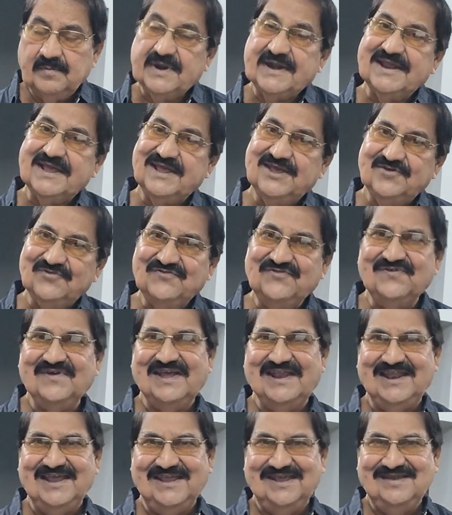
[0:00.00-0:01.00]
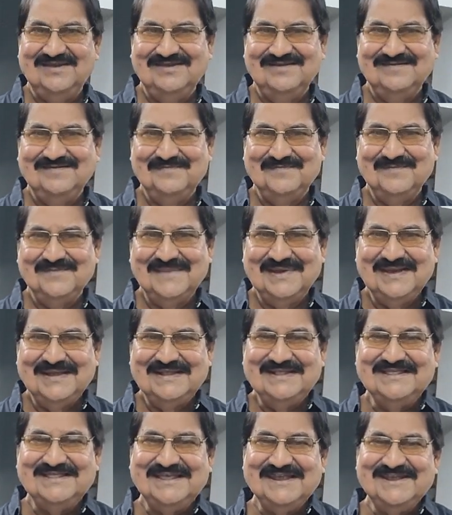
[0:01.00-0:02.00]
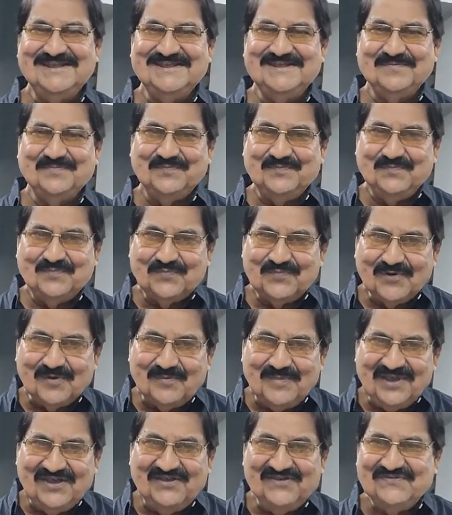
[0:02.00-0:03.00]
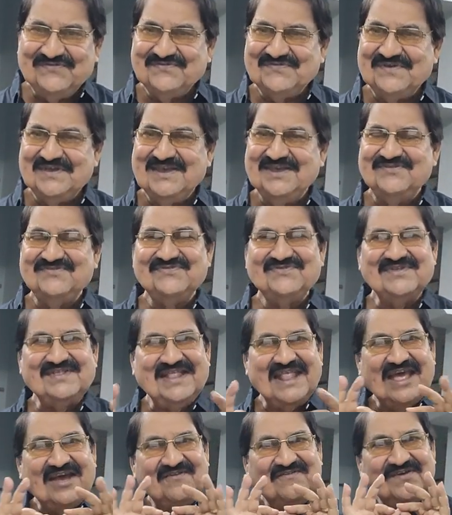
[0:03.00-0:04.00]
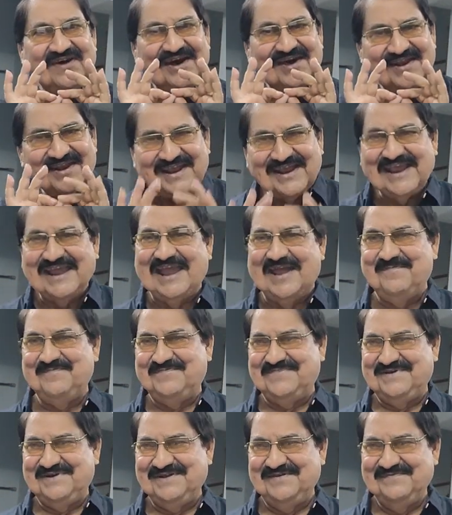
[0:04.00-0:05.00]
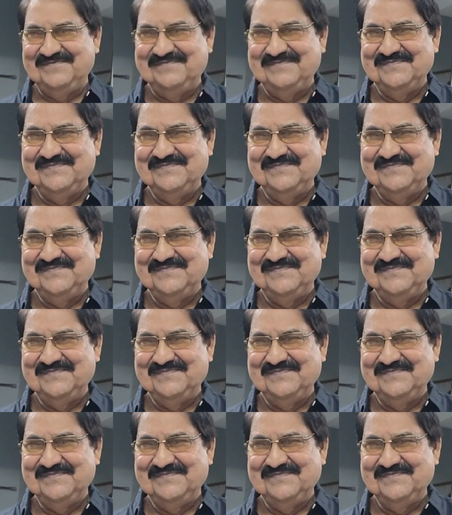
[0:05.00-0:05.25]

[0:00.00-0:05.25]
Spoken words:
But usually, this promise is never kept.